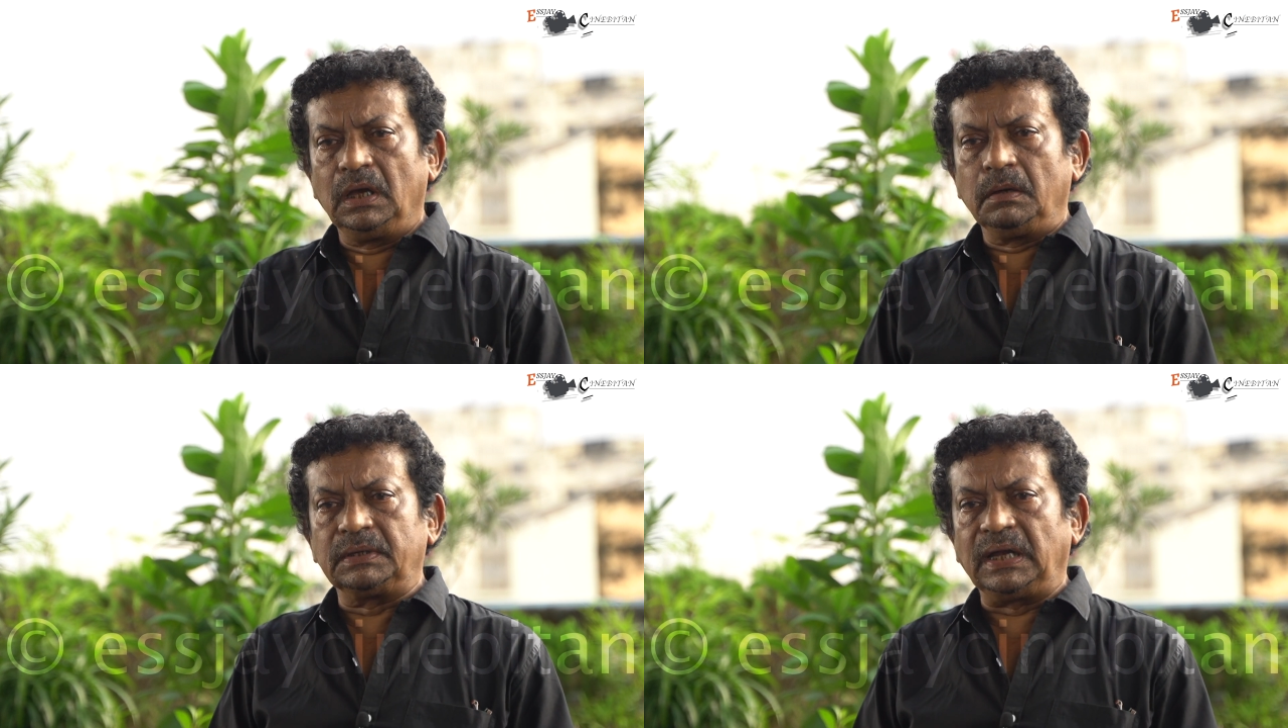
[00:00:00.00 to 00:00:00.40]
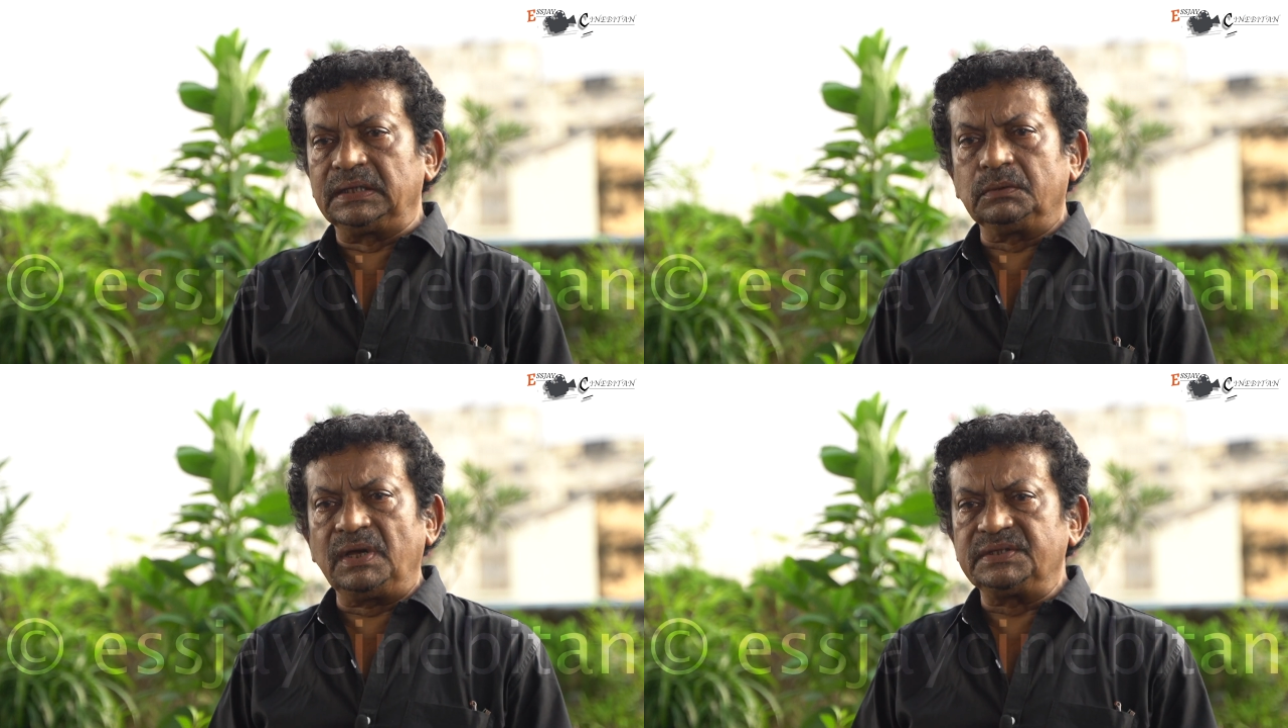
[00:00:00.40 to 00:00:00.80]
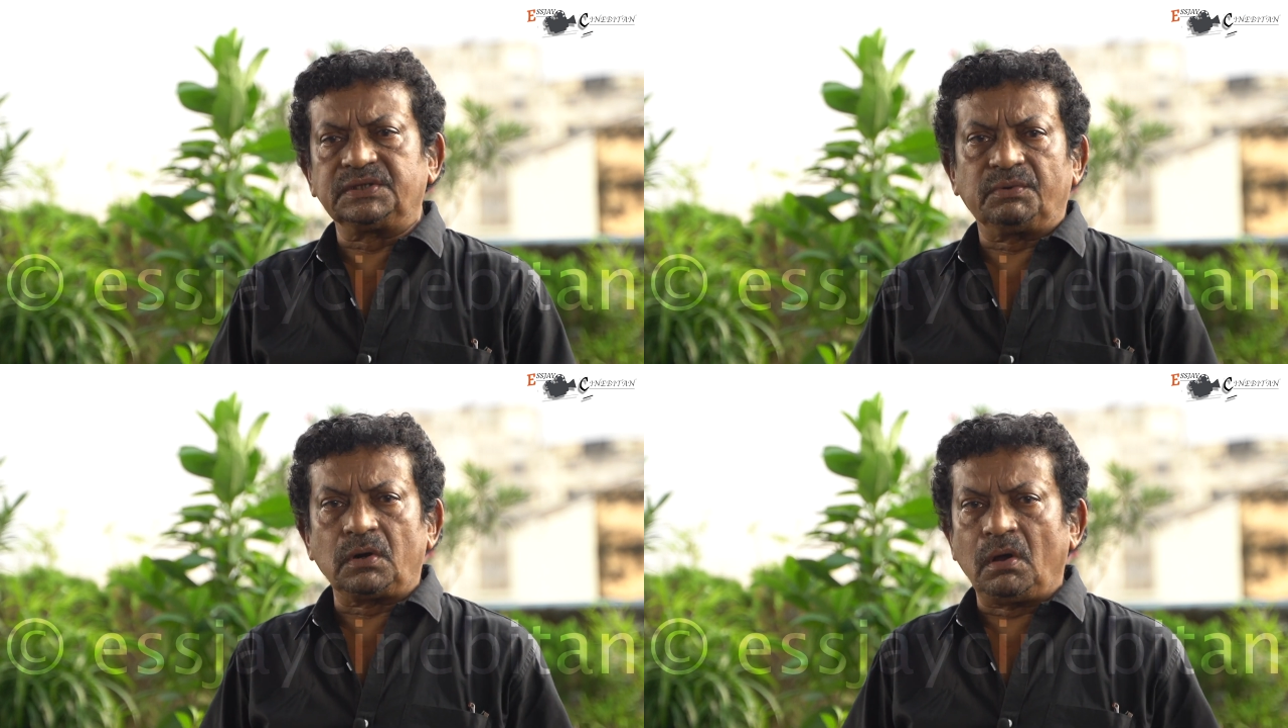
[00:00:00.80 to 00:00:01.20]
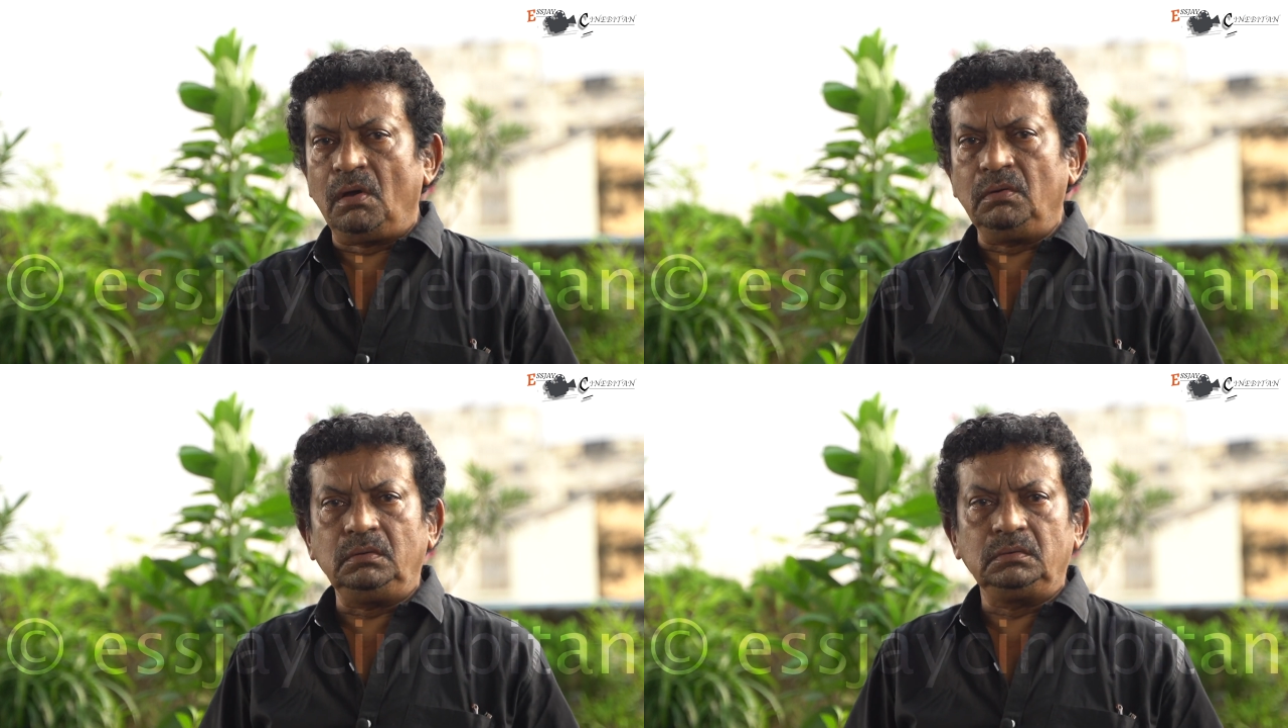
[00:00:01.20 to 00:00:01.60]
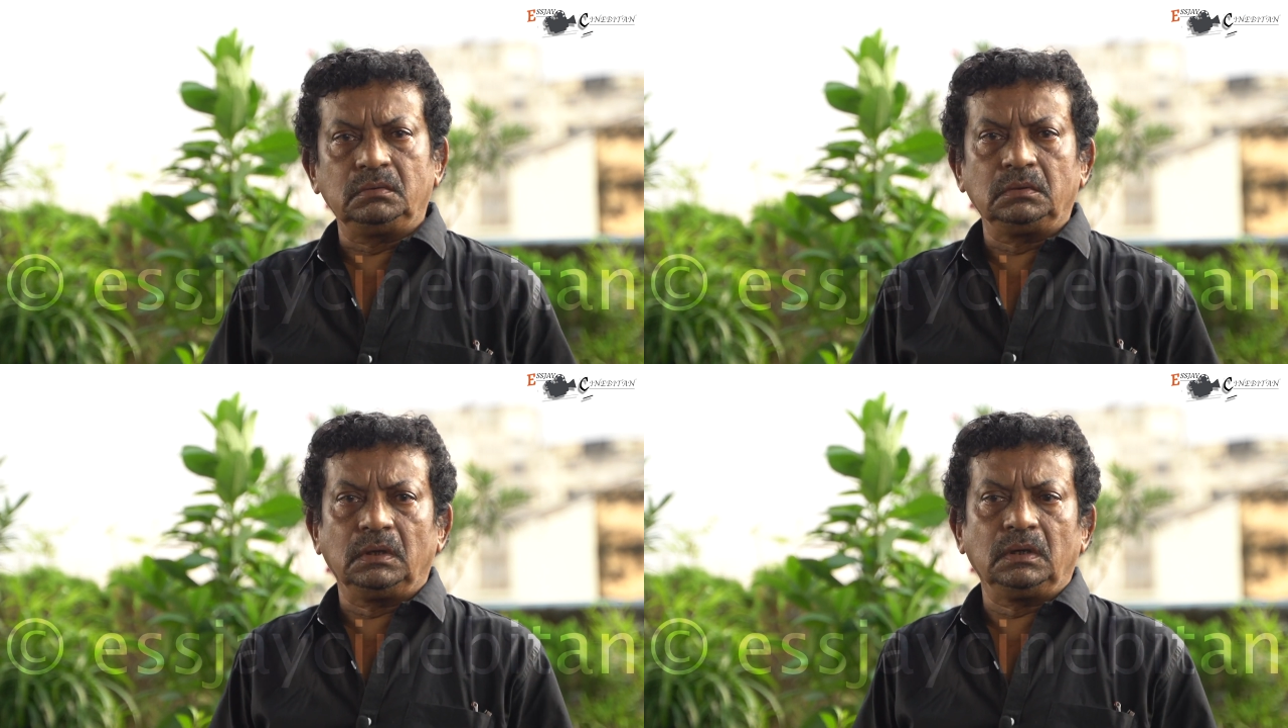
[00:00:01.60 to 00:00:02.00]
But otherwise they were all
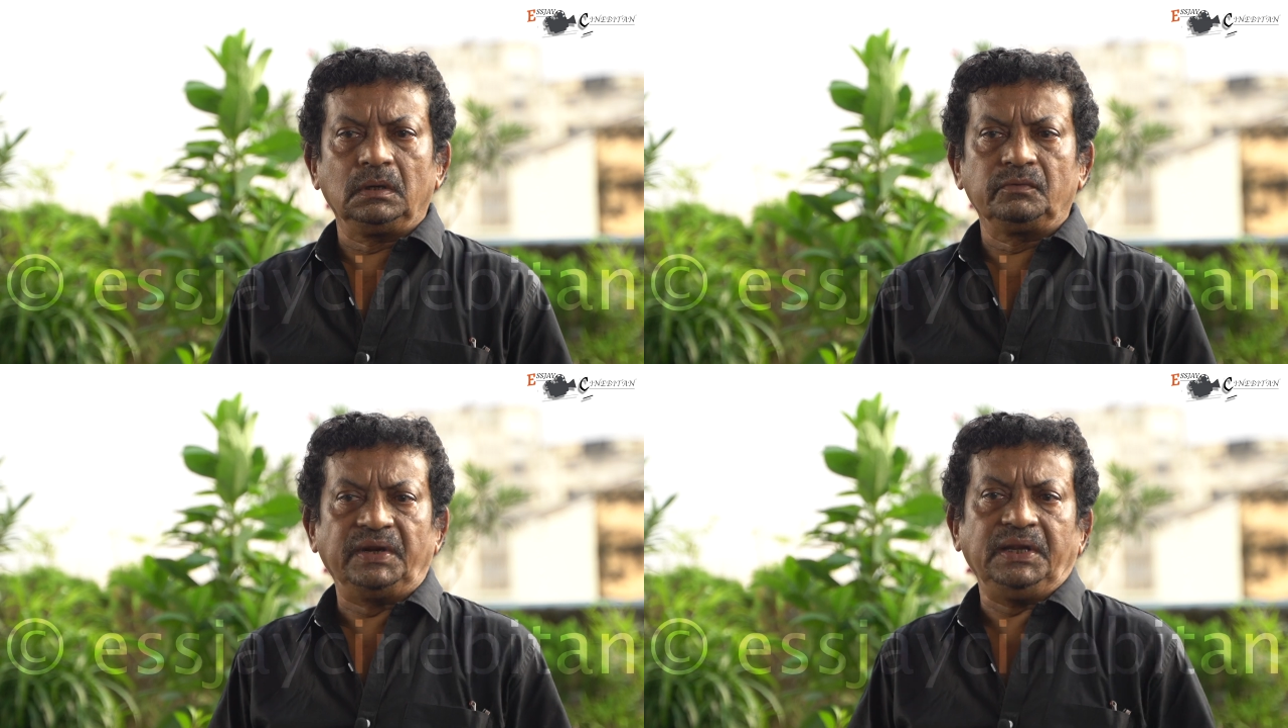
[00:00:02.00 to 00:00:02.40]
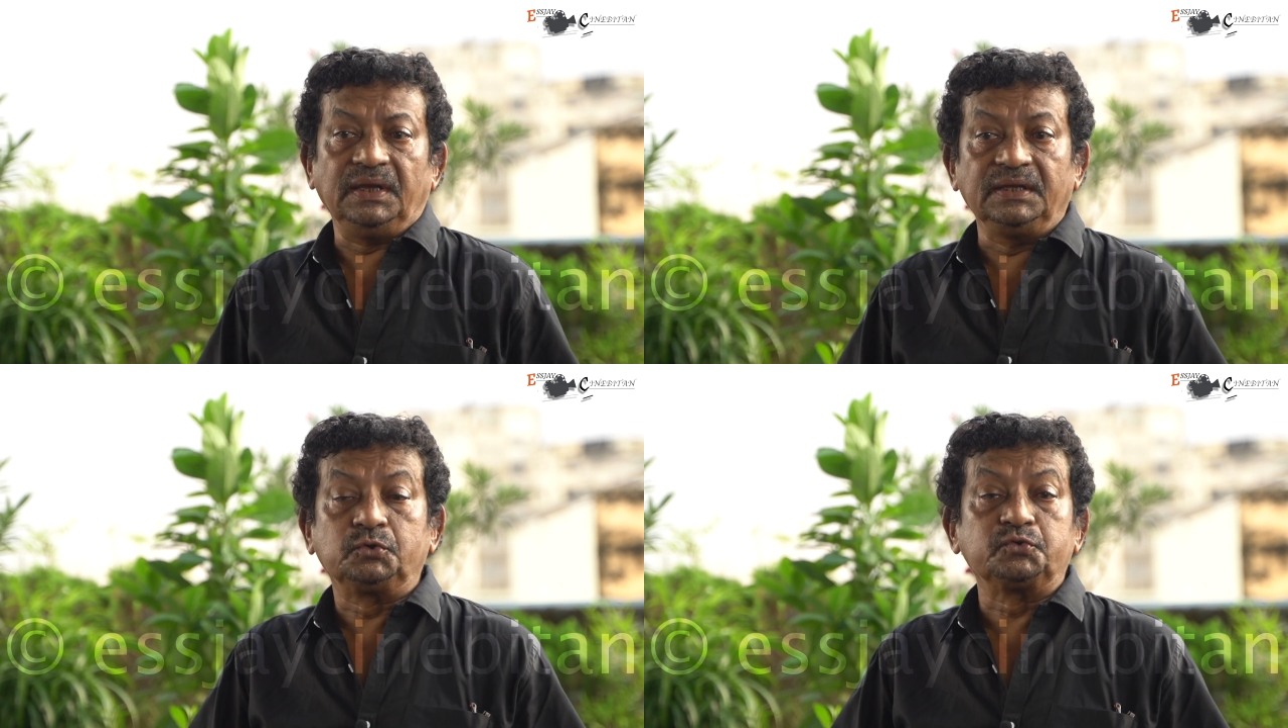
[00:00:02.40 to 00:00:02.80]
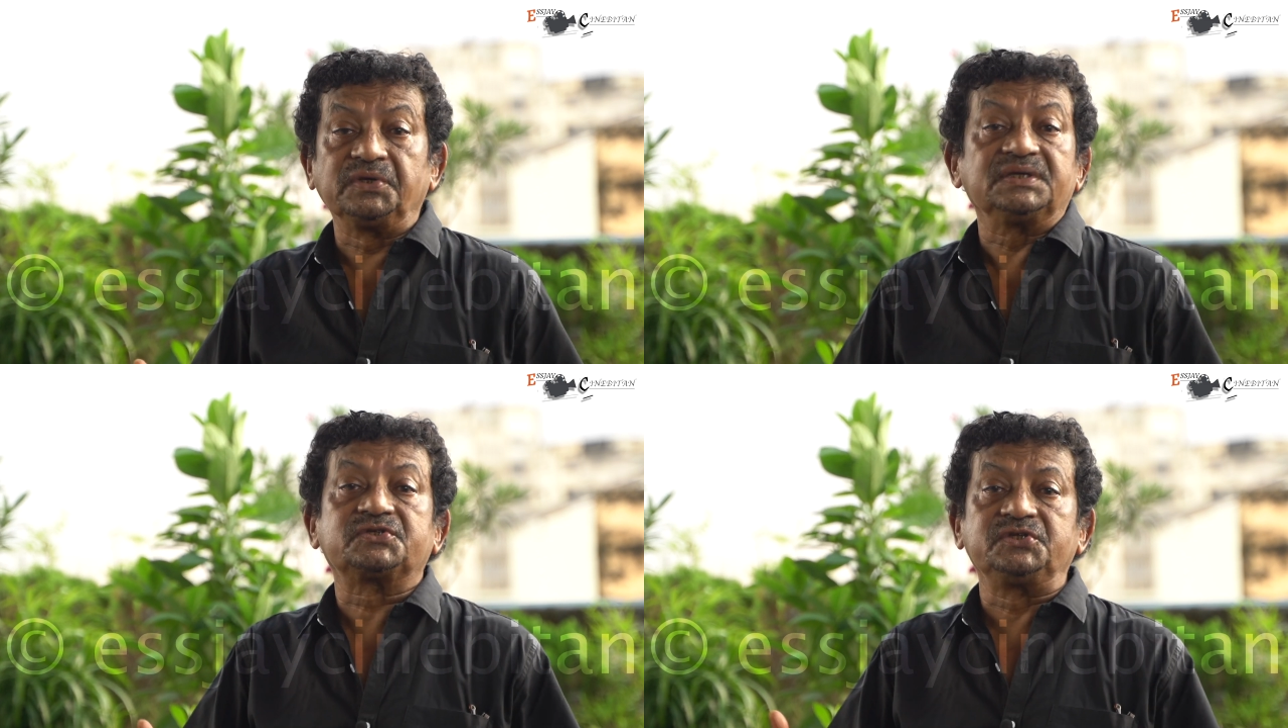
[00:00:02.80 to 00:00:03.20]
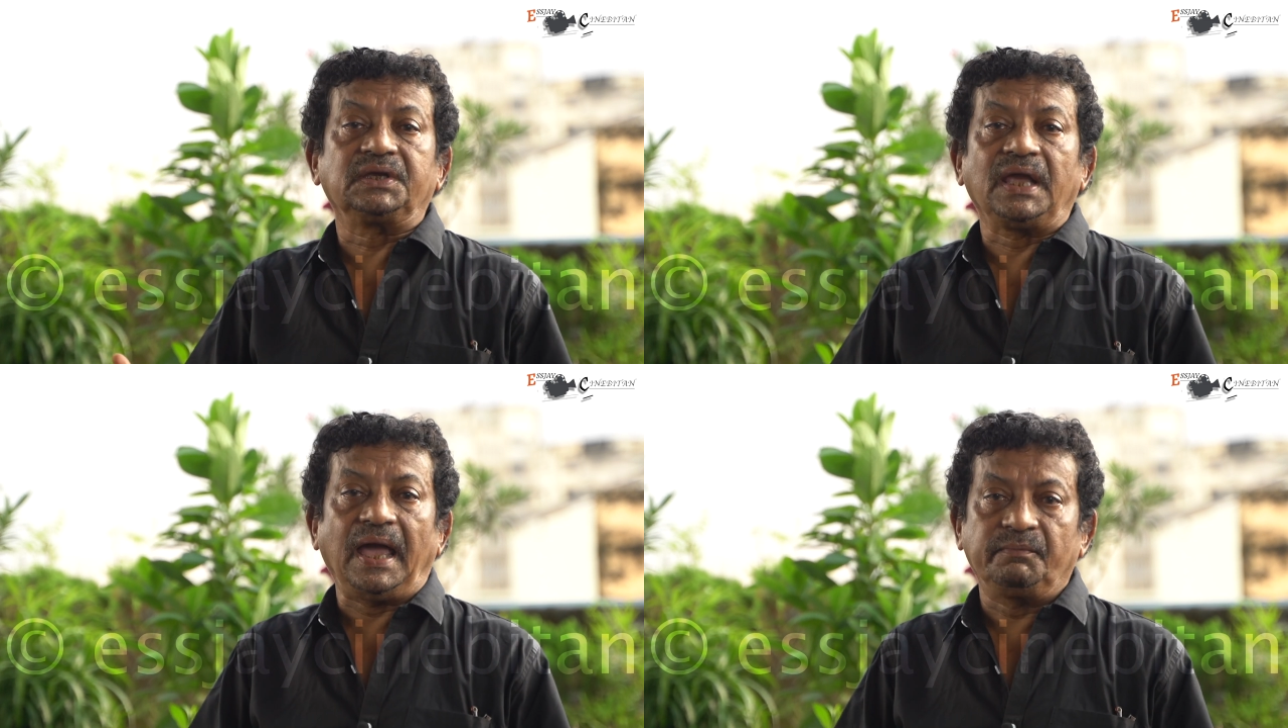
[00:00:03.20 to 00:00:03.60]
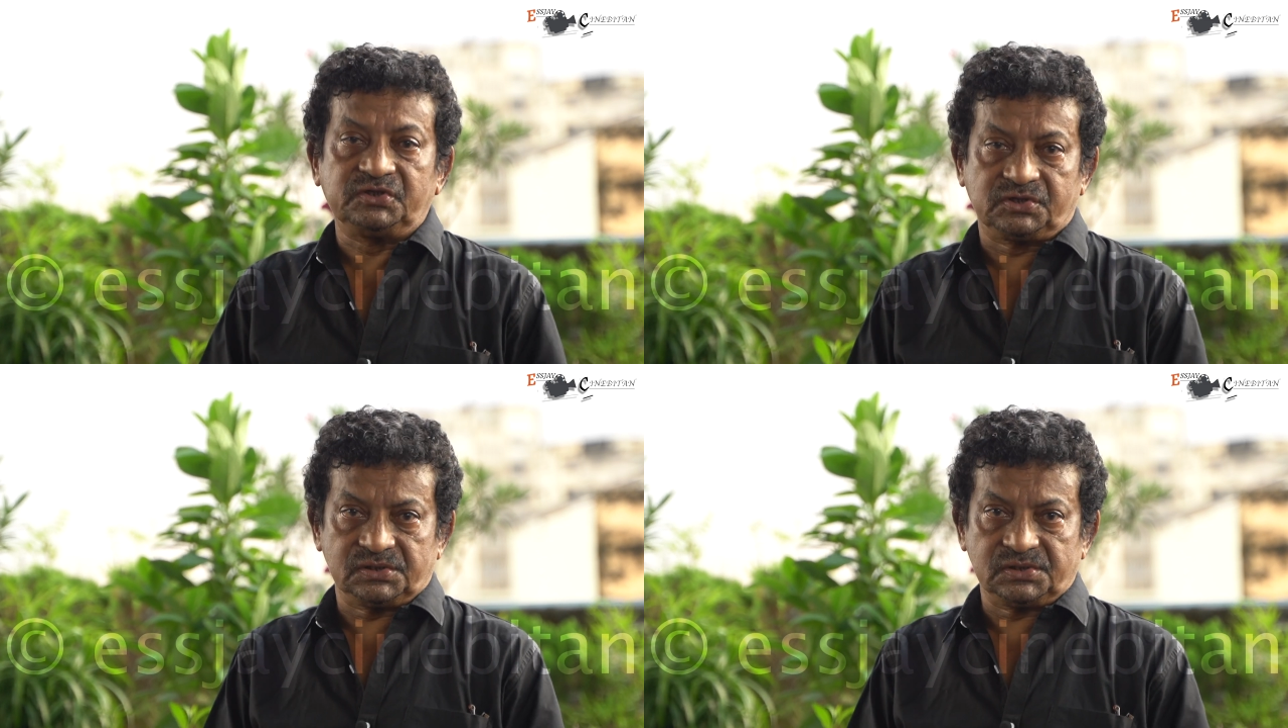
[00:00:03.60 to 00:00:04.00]
very enthusiastic
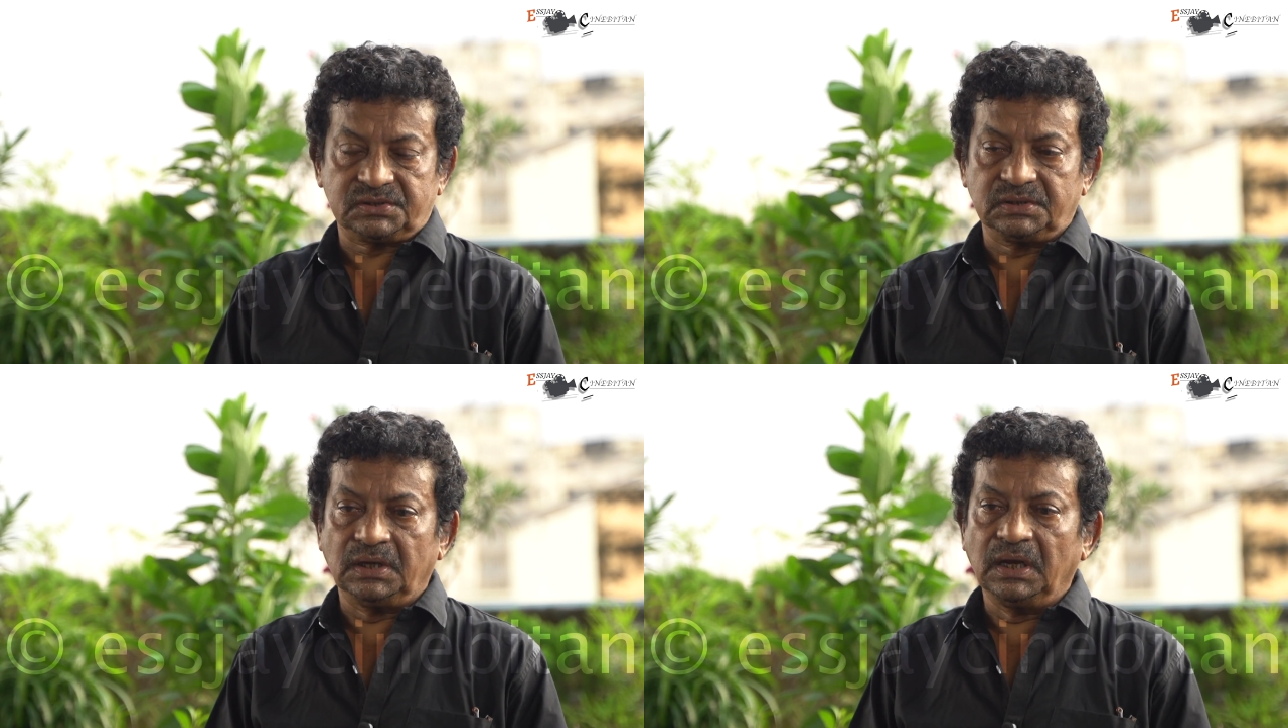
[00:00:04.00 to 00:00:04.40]
amateurs.